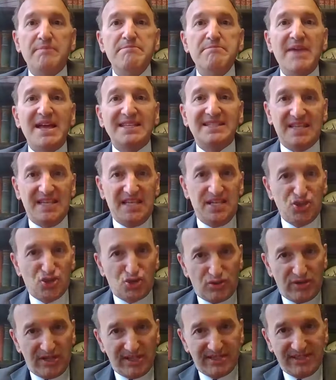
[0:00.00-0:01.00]
immense
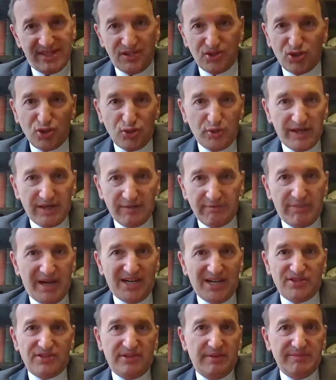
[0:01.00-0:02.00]
interest in
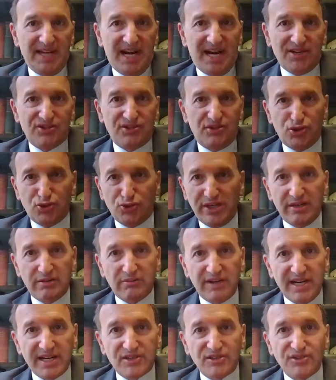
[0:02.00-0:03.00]
doing botulinum toxin or
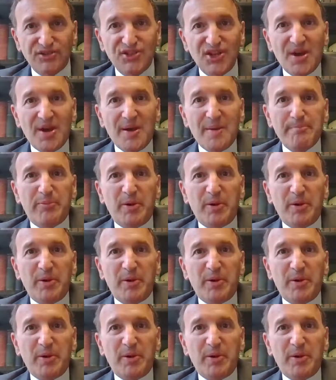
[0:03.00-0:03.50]
treating wrinkles,